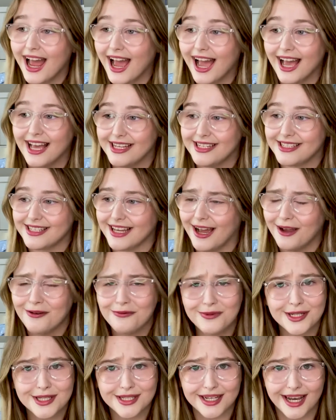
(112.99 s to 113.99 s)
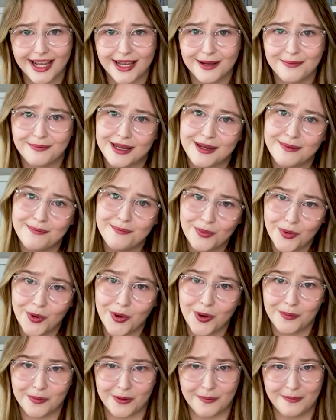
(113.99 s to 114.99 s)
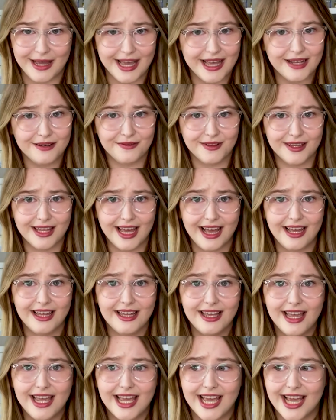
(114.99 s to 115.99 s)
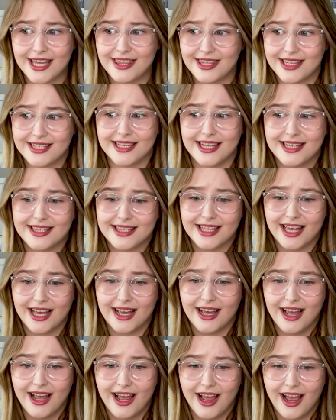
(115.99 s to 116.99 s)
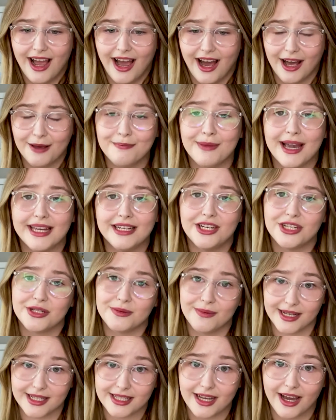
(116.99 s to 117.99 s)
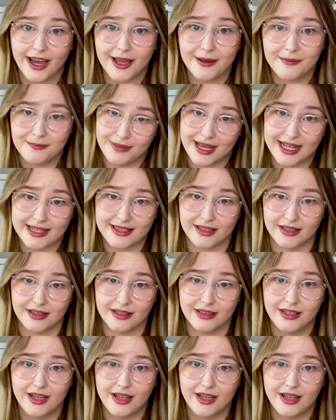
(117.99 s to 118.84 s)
And I wish I had been more prepared for that, in the sense that I managed my time better.